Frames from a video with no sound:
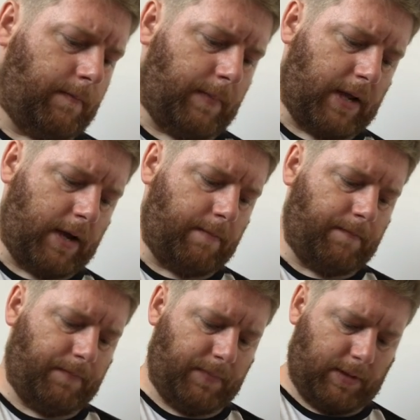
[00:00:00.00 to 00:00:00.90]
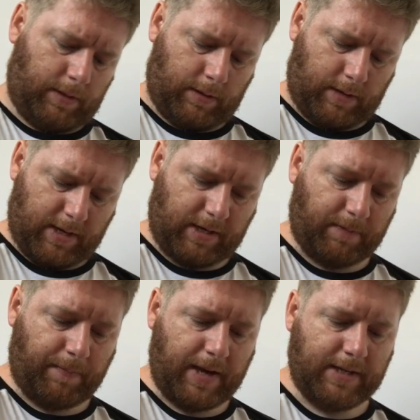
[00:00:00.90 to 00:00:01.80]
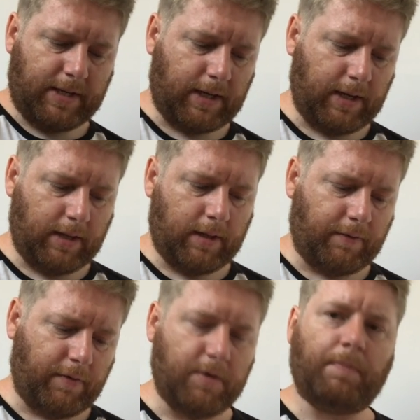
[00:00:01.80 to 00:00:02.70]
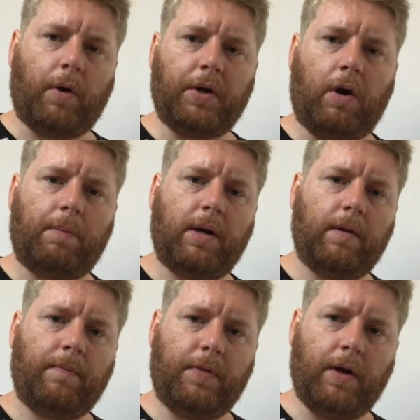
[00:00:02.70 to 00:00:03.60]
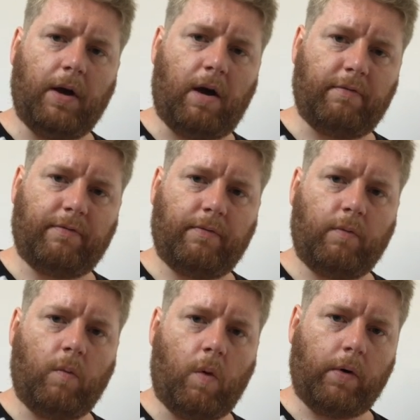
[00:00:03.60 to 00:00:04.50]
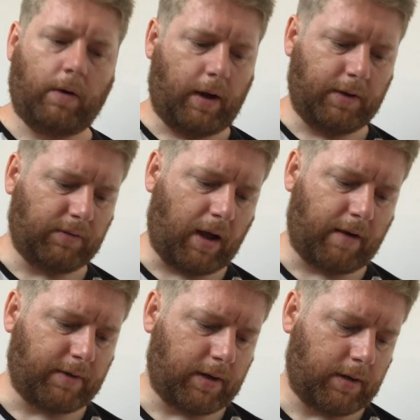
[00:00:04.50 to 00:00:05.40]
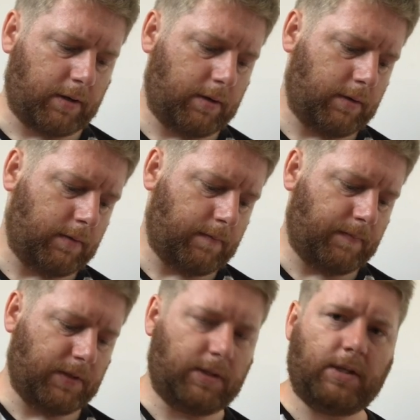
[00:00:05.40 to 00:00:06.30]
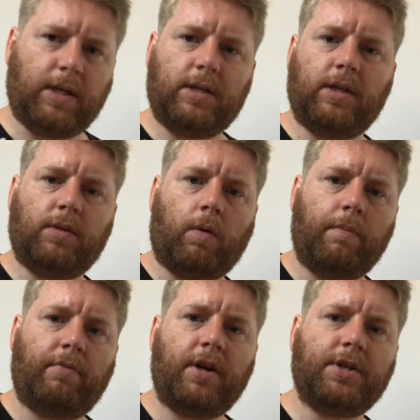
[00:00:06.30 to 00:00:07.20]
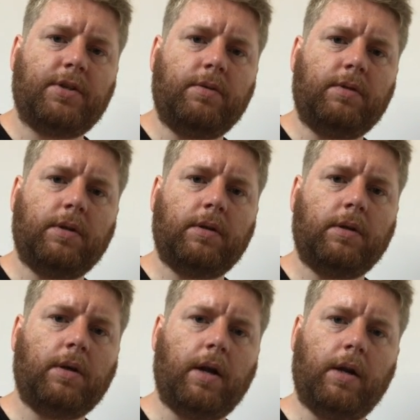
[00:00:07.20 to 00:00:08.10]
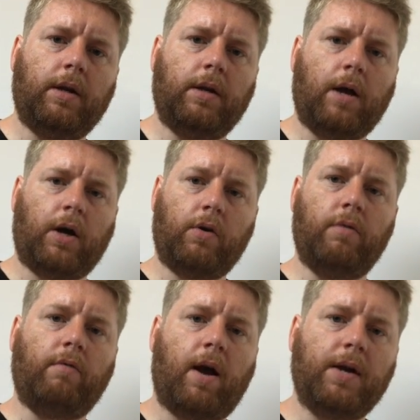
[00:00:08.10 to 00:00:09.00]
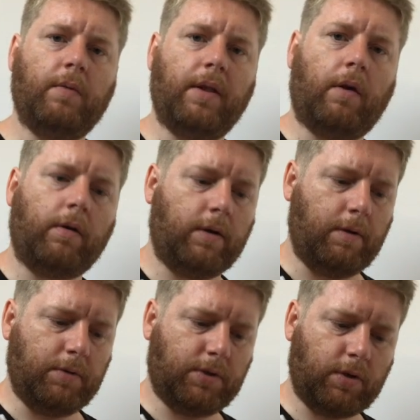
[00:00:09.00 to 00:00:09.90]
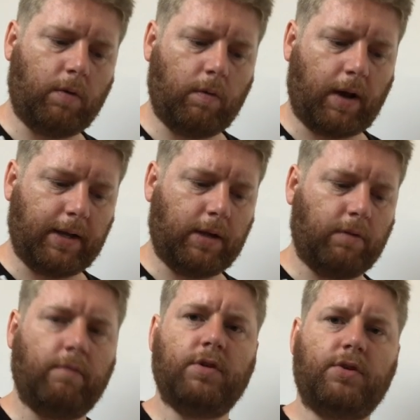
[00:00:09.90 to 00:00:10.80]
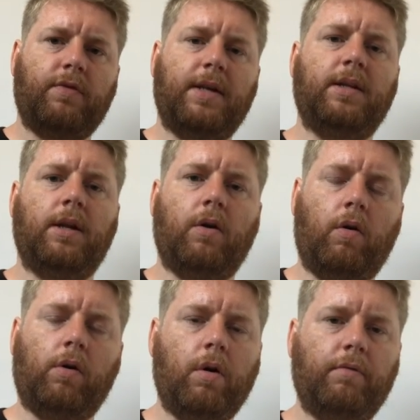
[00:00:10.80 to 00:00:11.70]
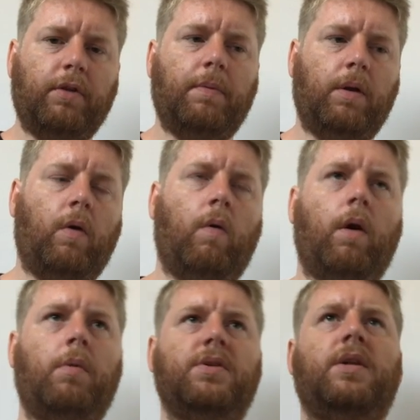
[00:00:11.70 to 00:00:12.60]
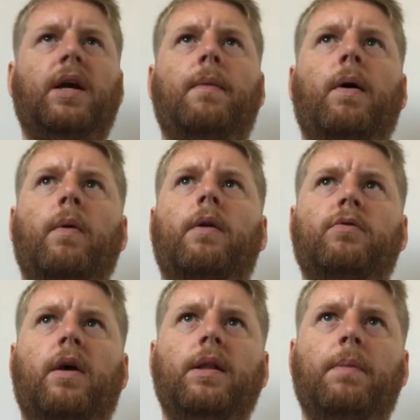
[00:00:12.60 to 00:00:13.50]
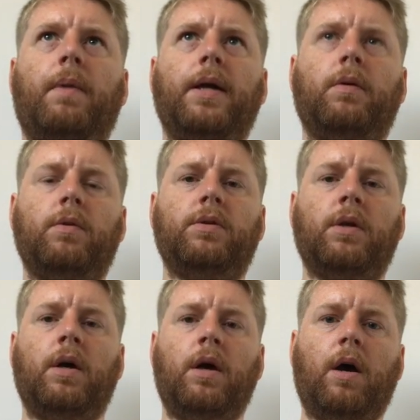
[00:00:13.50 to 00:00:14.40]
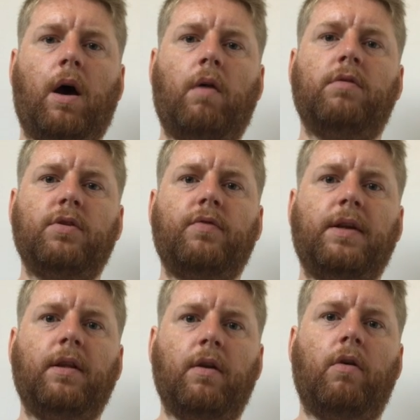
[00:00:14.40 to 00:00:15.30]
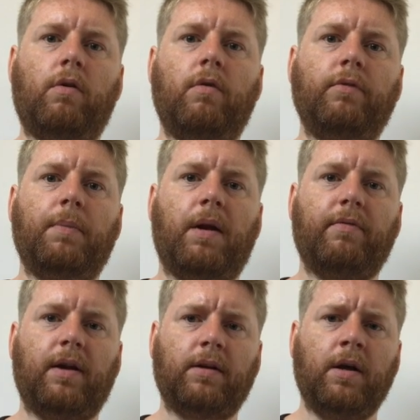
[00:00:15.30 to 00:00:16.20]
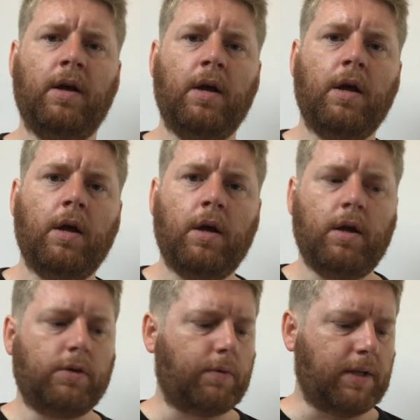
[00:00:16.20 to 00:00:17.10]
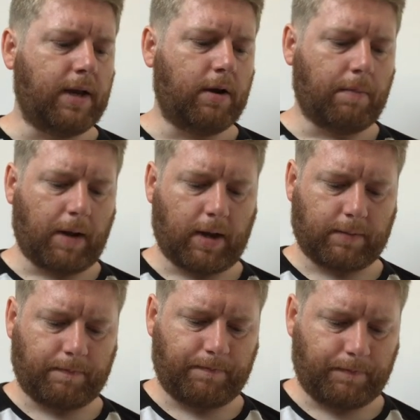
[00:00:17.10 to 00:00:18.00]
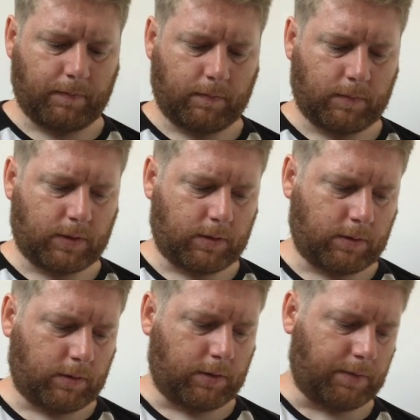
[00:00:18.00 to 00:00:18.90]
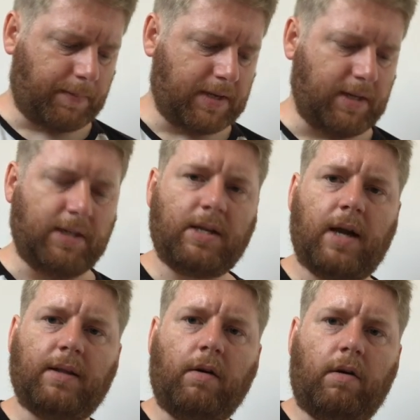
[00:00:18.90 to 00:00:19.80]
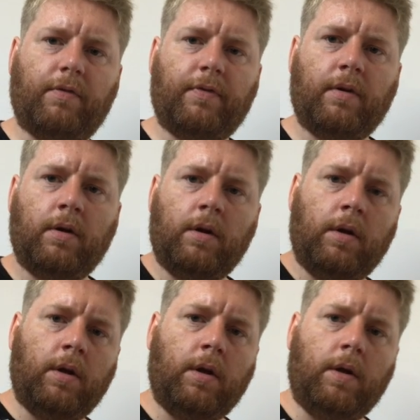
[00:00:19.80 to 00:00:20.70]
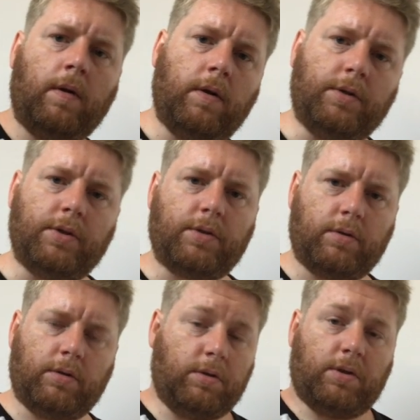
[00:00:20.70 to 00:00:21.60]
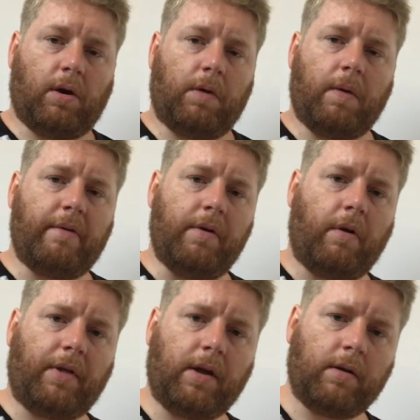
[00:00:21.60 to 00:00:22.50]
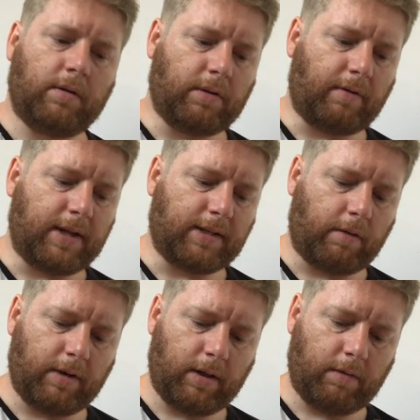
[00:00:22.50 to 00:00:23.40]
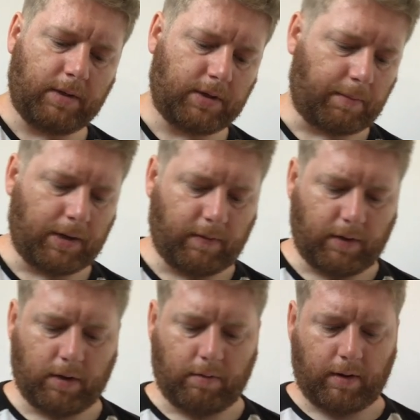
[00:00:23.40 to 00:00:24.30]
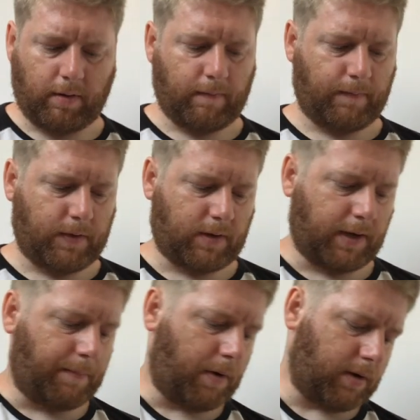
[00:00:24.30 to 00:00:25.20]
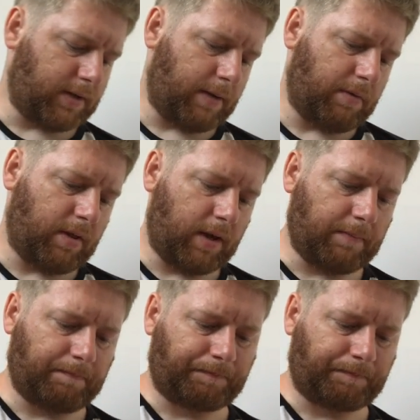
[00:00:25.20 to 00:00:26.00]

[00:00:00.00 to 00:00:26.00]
this is basically the first body armor that I've worn. I used to have a 661 pressure suit and I couldn't ride with it on. It was so like restricted and uncomfortable that all I was thinking about when I was riding the bike was how restricted and uncomfortable I felt. So in the end up, I just basically sacked it off and just started wearing nothing to ride downhill, which, I mean, if you're doing it as like a part-time thing,